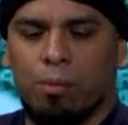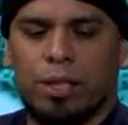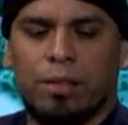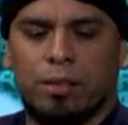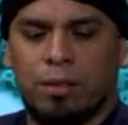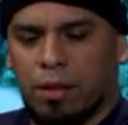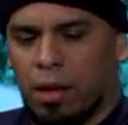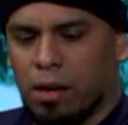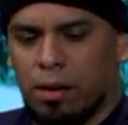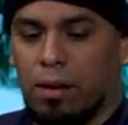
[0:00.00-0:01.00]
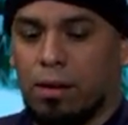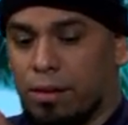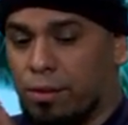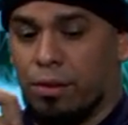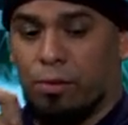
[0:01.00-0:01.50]
Britain uh,
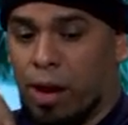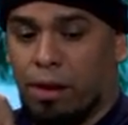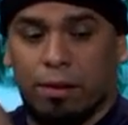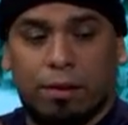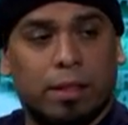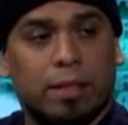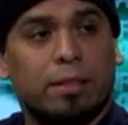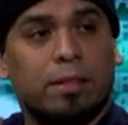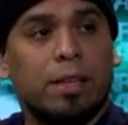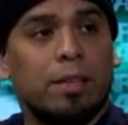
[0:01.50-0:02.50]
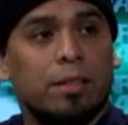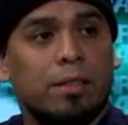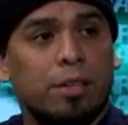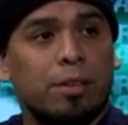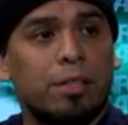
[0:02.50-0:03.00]
surrendered, it ceded a
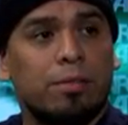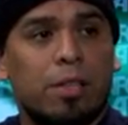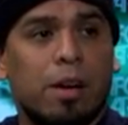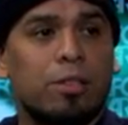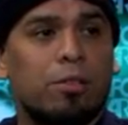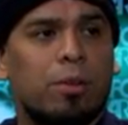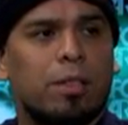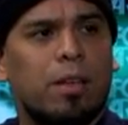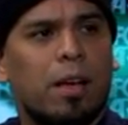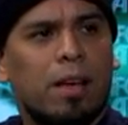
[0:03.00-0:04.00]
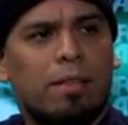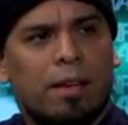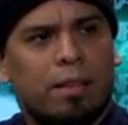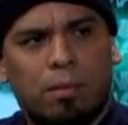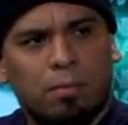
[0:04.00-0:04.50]
series of territories
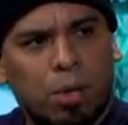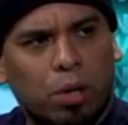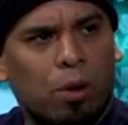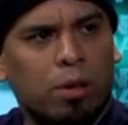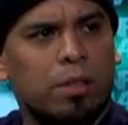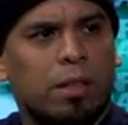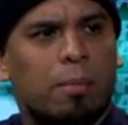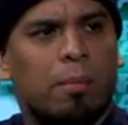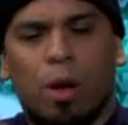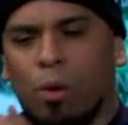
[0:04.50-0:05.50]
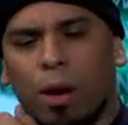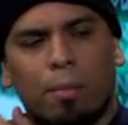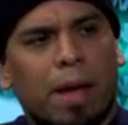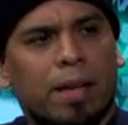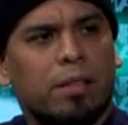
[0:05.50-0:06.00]
that didn't belong to them.
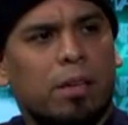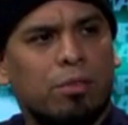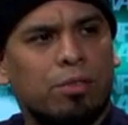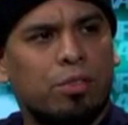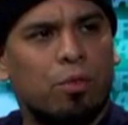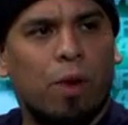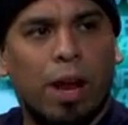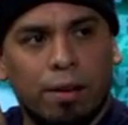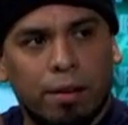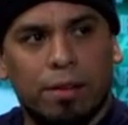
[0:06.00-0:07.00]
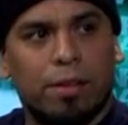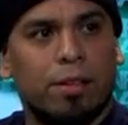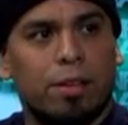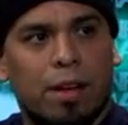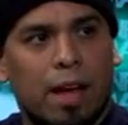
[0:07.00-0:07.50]
When Mexico surrendered to
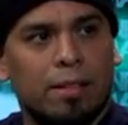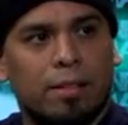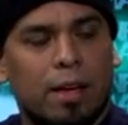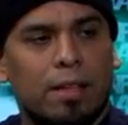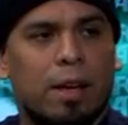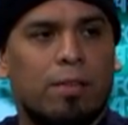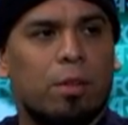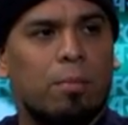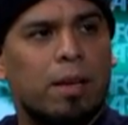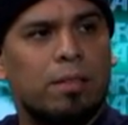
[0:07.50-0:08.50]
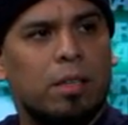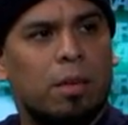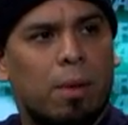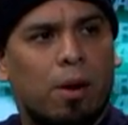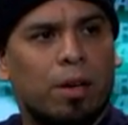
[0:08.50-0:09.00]
the United States after the
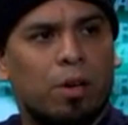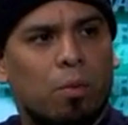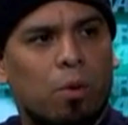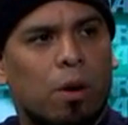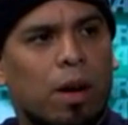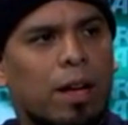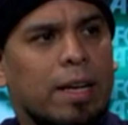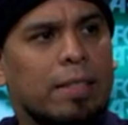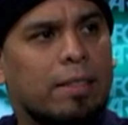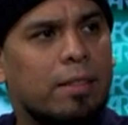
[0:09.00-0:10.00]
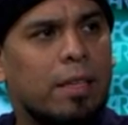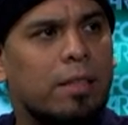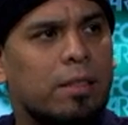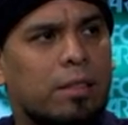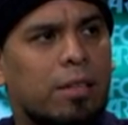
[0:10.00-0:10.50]
Mexican-American War, it
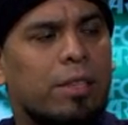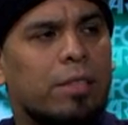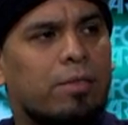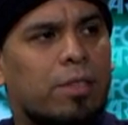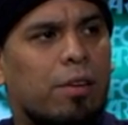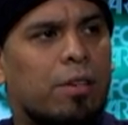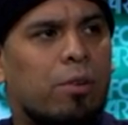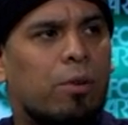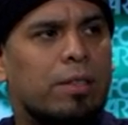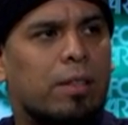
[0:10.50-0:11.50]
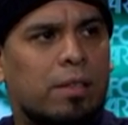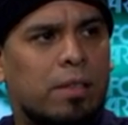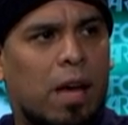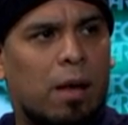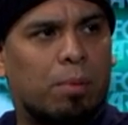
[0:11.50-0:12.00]
ceded a series of territories that
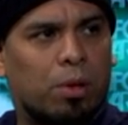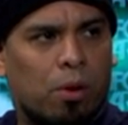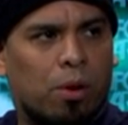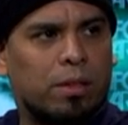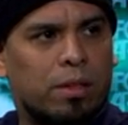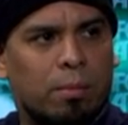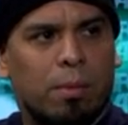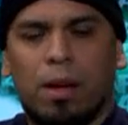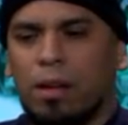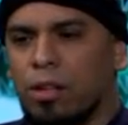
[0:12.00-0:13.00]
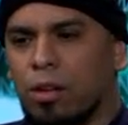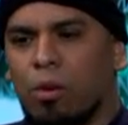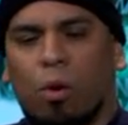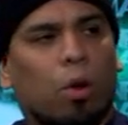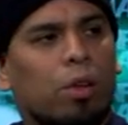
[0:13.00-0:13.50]
did not belong to them. You
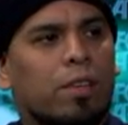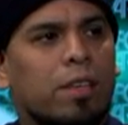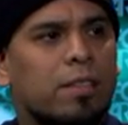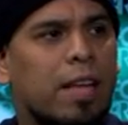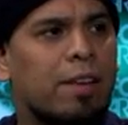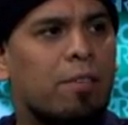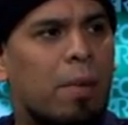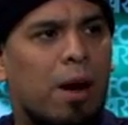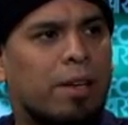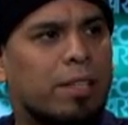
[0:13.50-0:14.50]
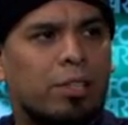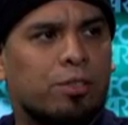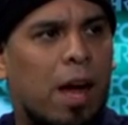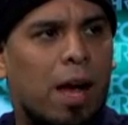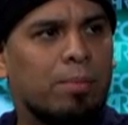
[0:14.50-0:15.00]
know, all of these Native American
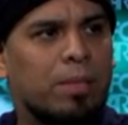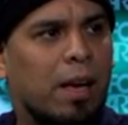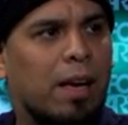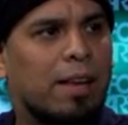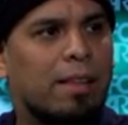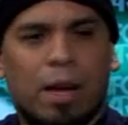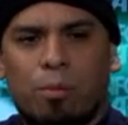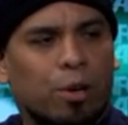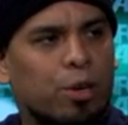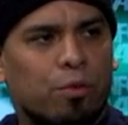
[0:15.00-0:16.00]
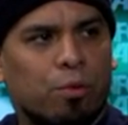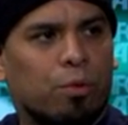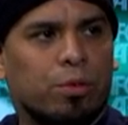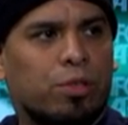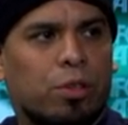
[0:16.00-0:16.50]
tribes, they weren't
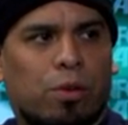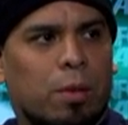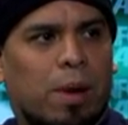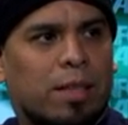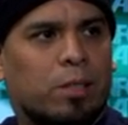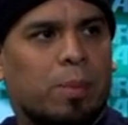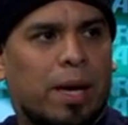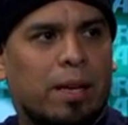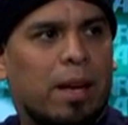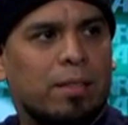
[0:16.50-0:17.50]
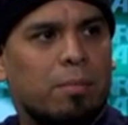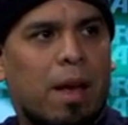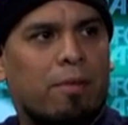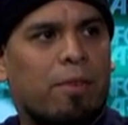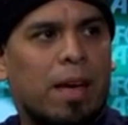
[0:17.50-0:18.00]
ruled solely by Spain. As a
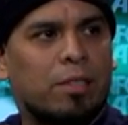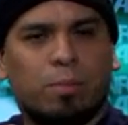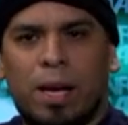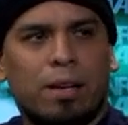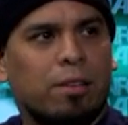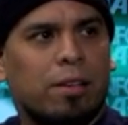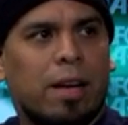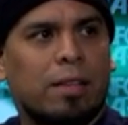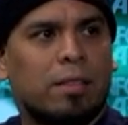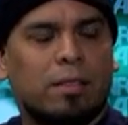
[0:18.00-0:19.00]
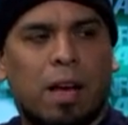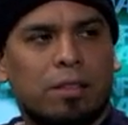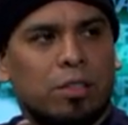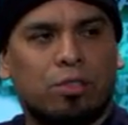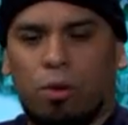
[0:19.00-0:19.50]
matter of fact, Spain couldn't
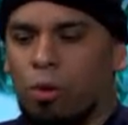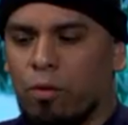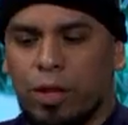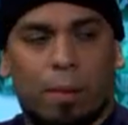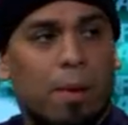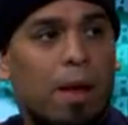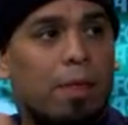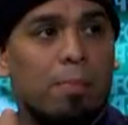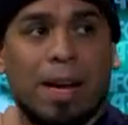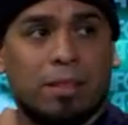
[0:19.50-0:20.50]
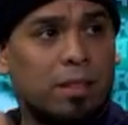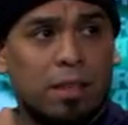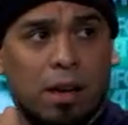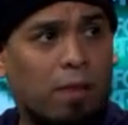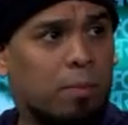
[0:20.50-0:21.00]
exercise control over them. The
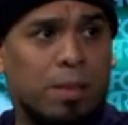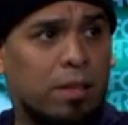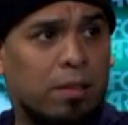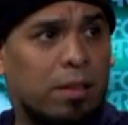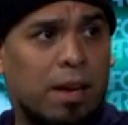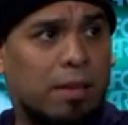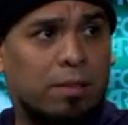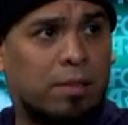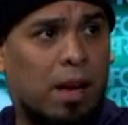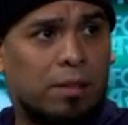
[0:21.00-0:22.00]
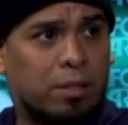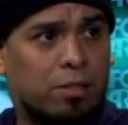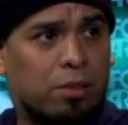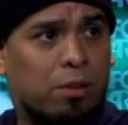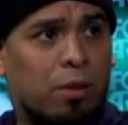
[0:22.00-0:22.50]
Mexican government couldn't exercise
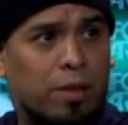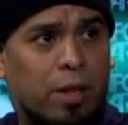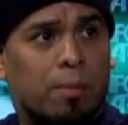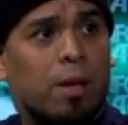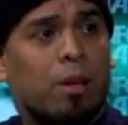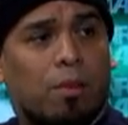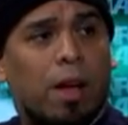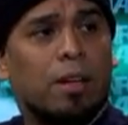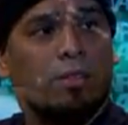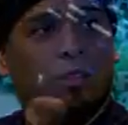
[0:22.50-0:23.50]
control. No, I agree. Right?